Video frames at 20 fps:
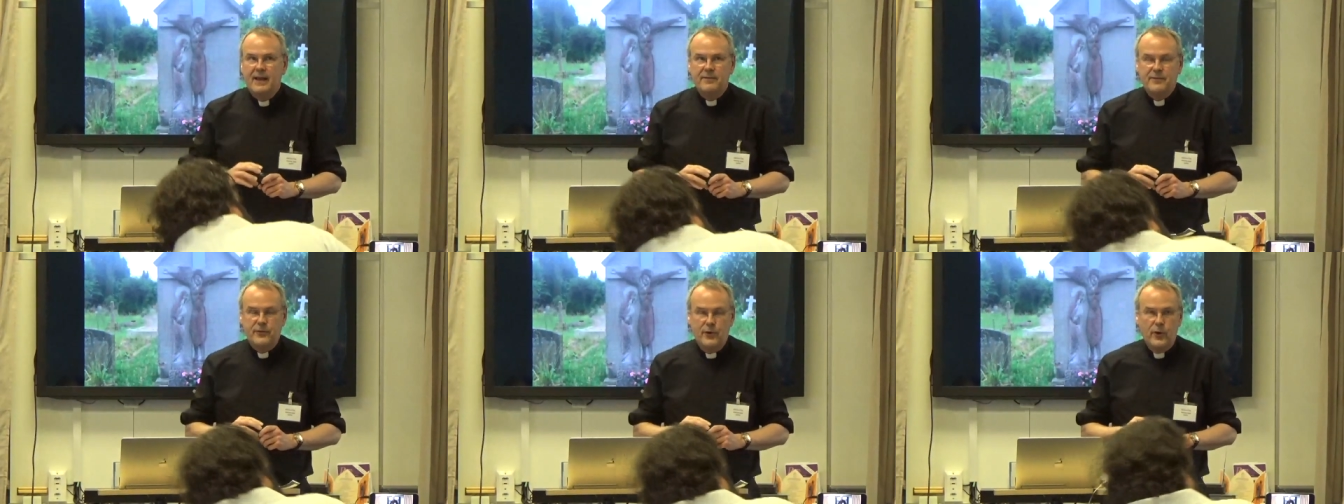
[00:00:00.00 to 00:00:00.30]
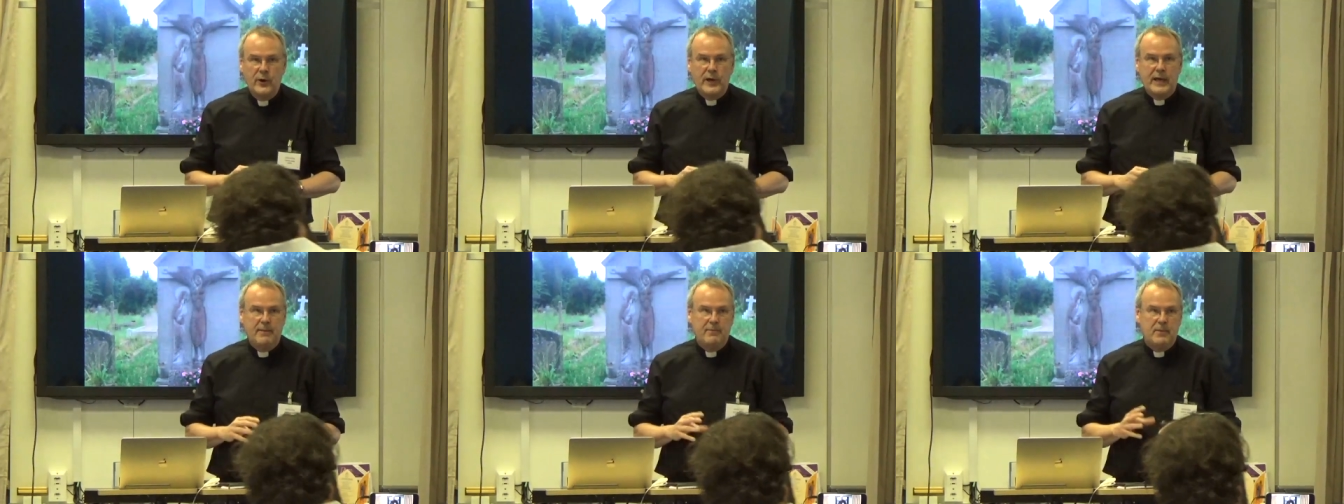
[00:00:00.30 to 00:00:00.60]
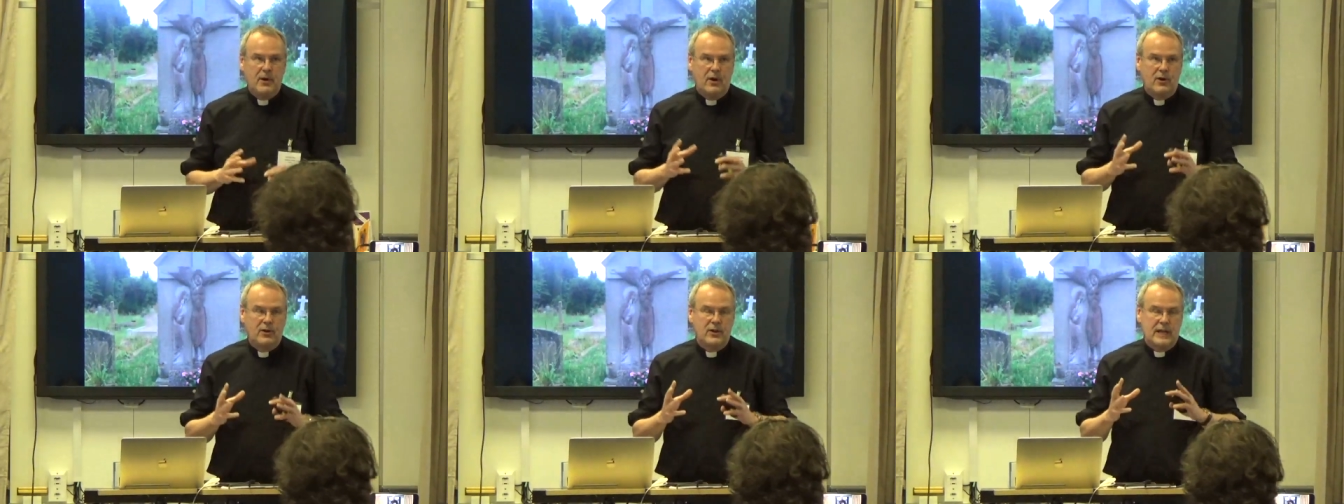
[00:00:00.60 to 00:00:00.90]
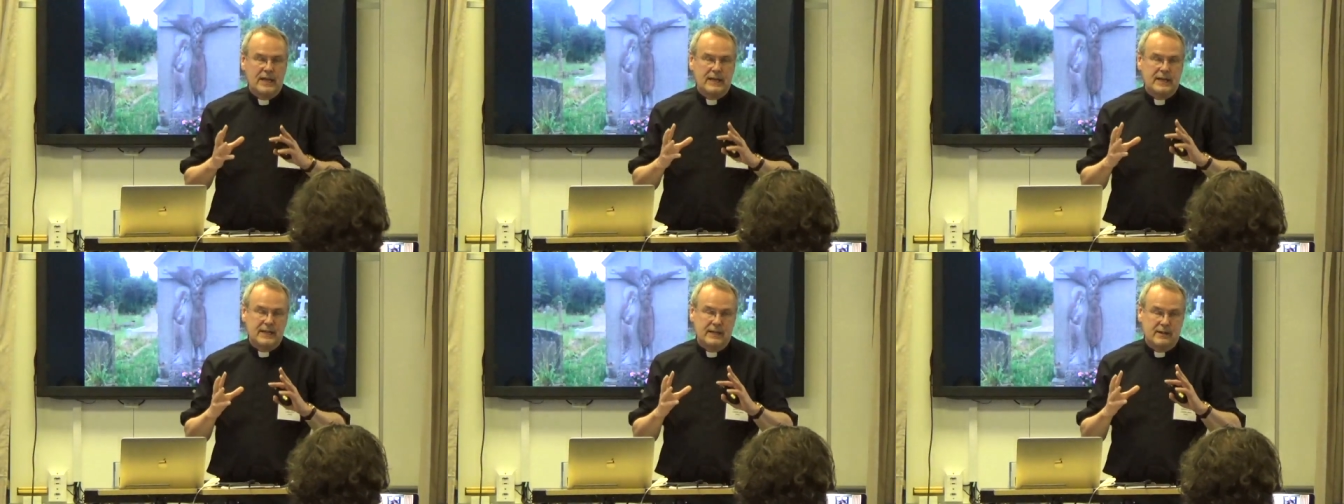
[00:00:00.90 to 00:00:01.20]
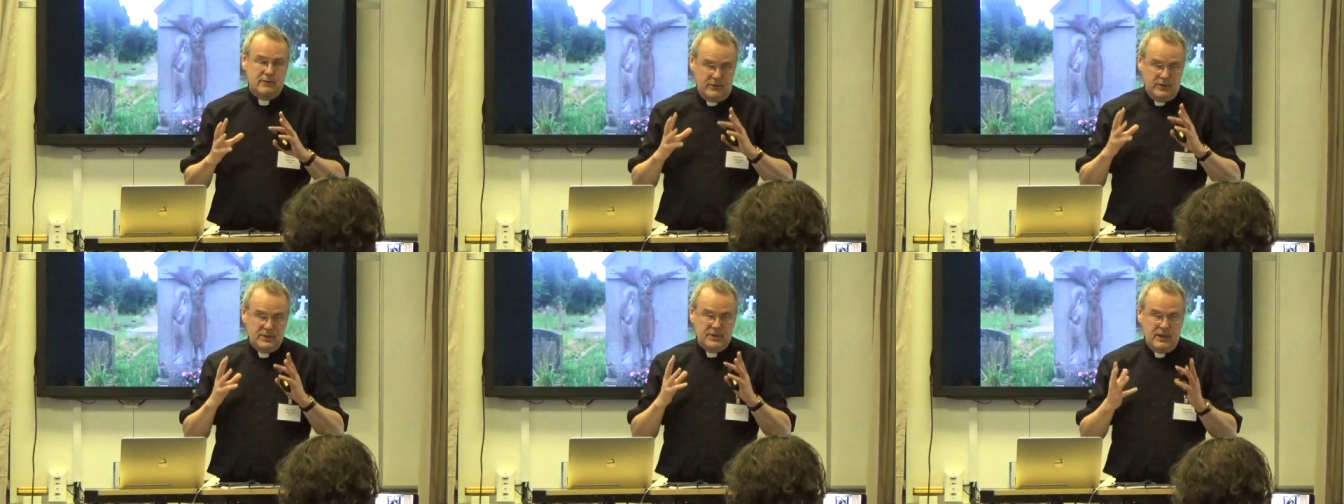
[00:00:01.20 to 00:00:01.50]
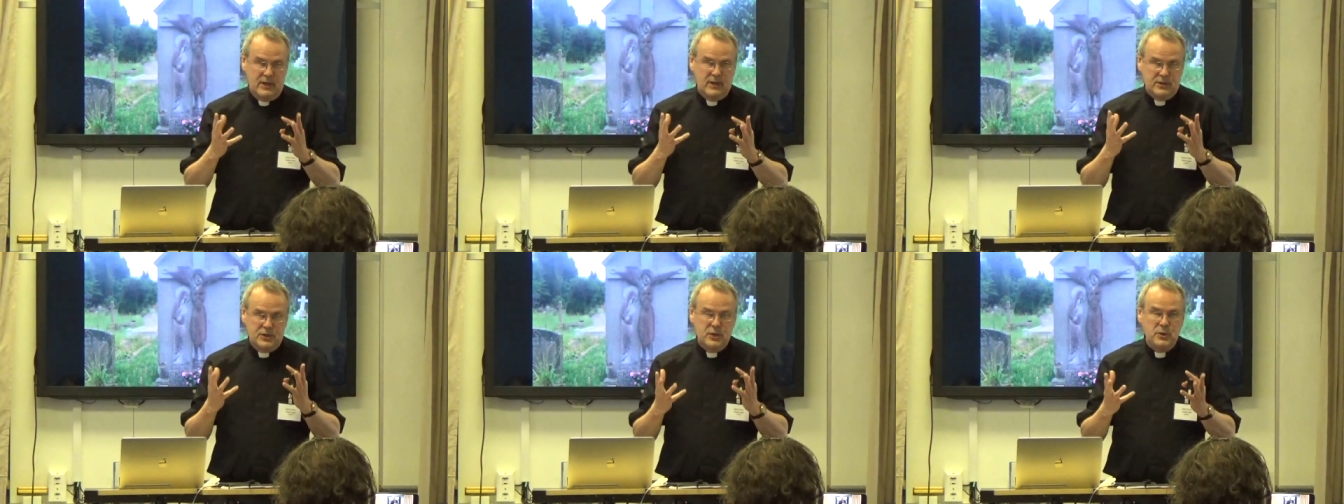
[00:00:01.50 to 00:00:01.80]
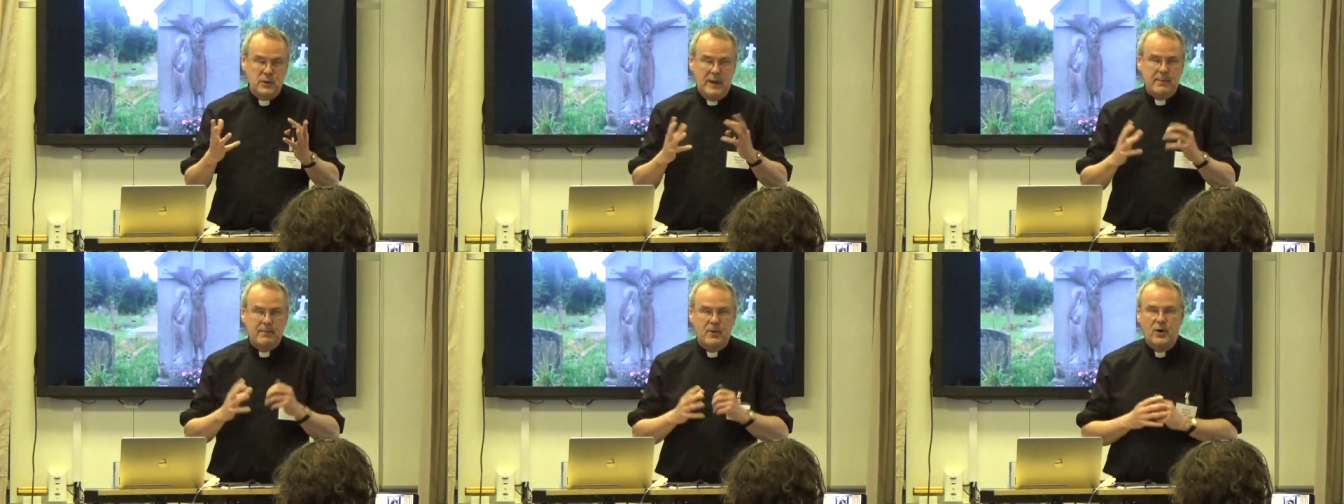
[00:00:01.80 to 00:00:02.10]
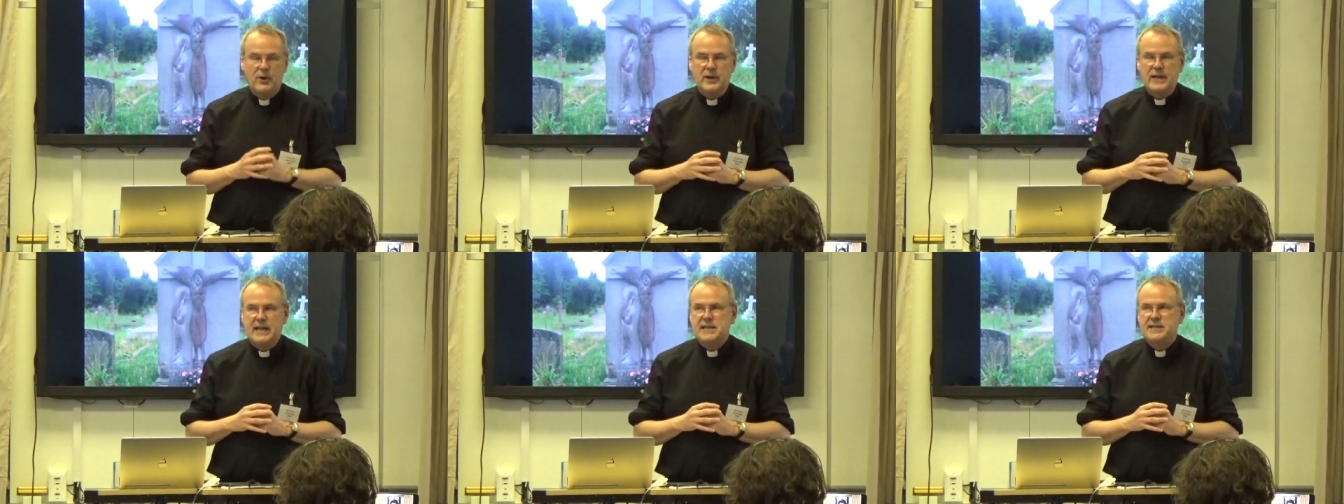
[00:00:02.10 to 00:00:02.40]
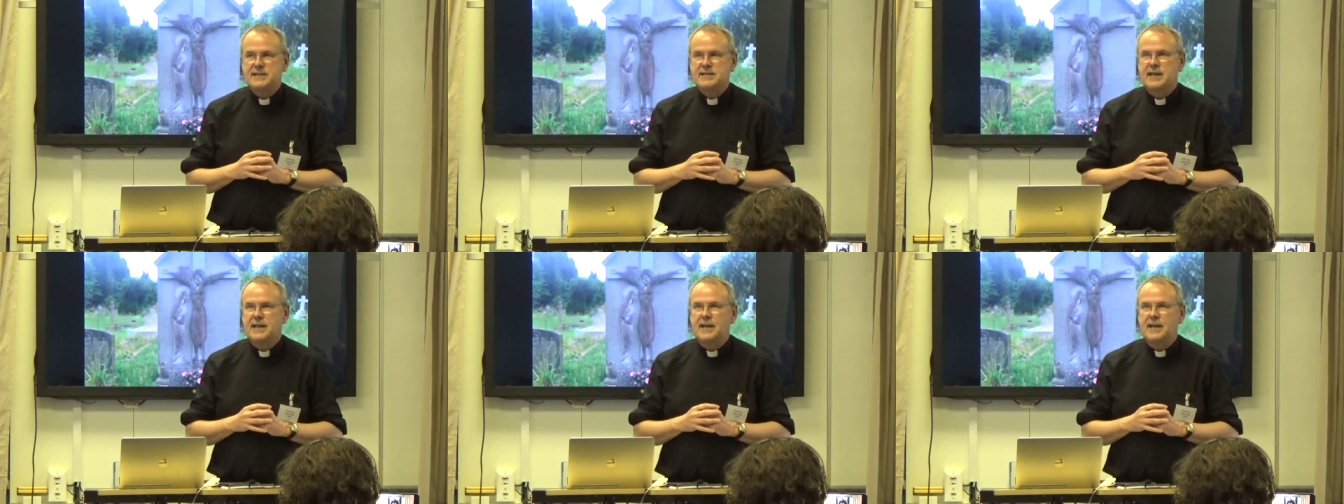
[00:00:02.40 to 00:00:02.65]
for him on, uh, to him on his uh,